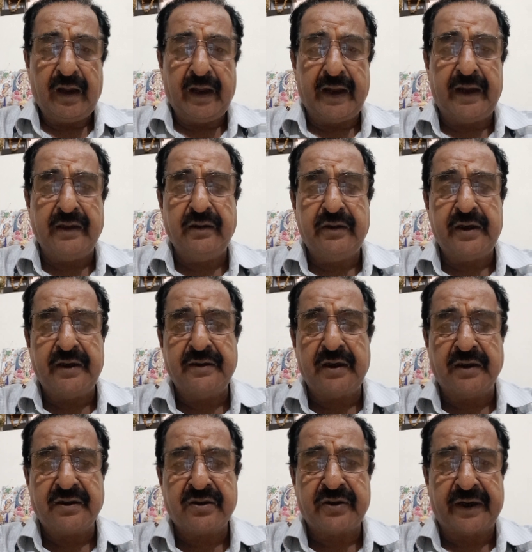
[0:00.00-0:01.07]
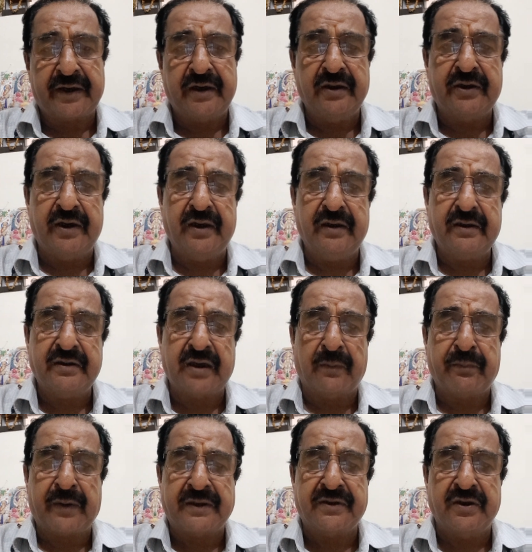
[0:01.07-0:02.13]
And there is a second thing, is the
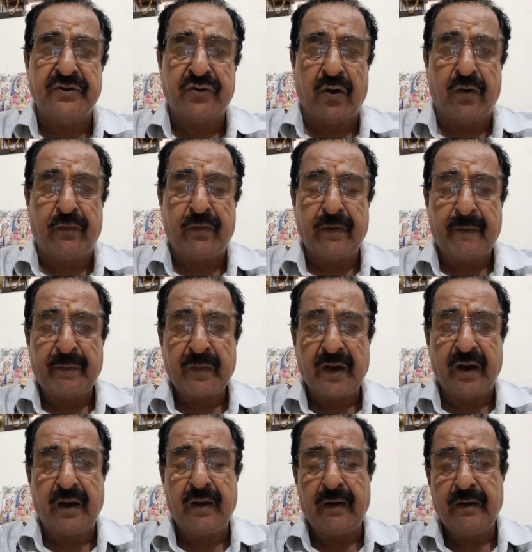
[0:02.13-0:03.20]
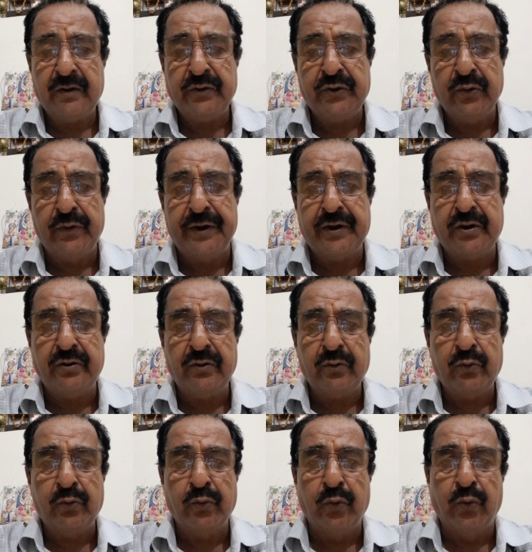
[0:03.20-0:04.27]
presence of a unit
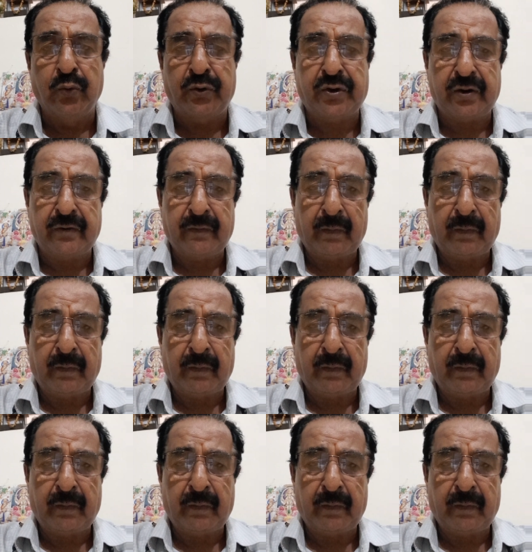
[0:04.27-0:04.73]
root.